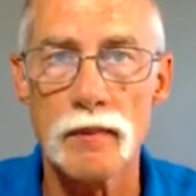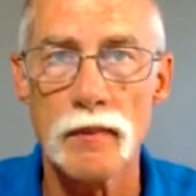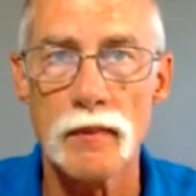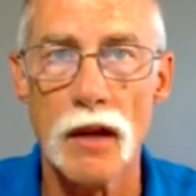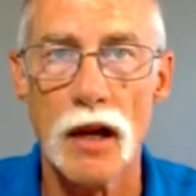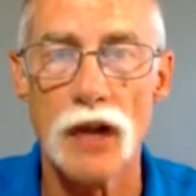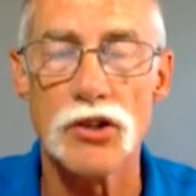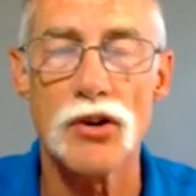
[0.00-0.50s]
a
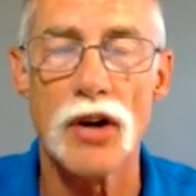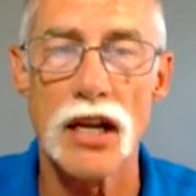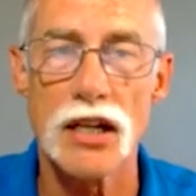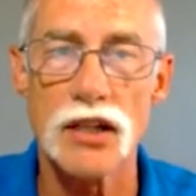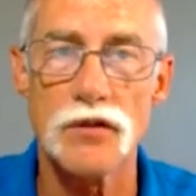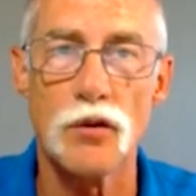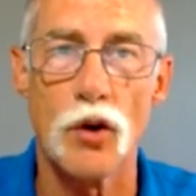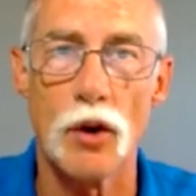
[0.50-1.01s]

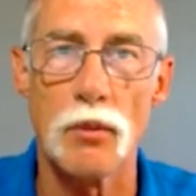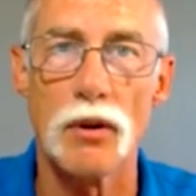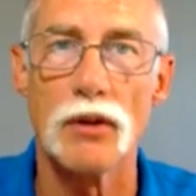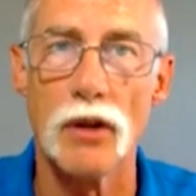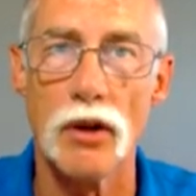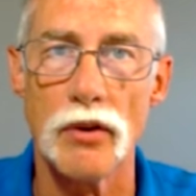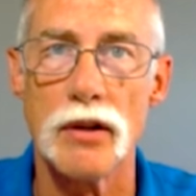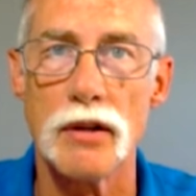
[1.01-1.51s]
transformer
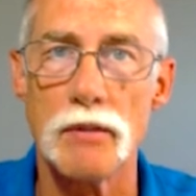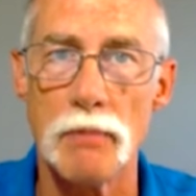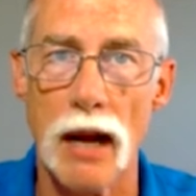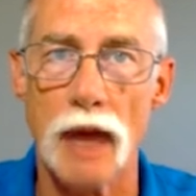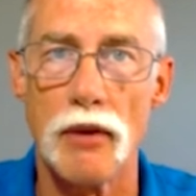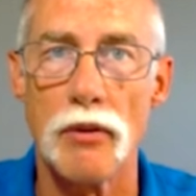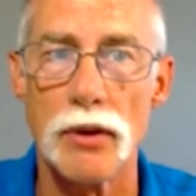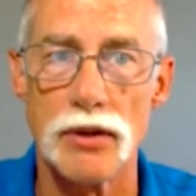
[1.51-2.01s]
loaded
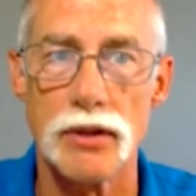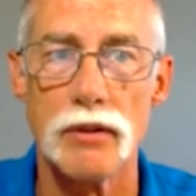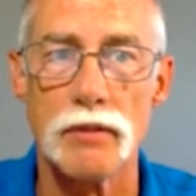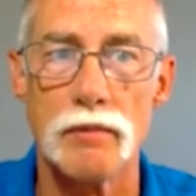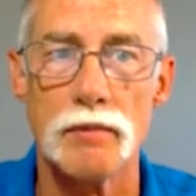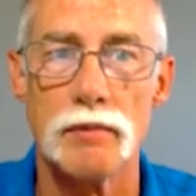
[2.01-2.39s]
power tube.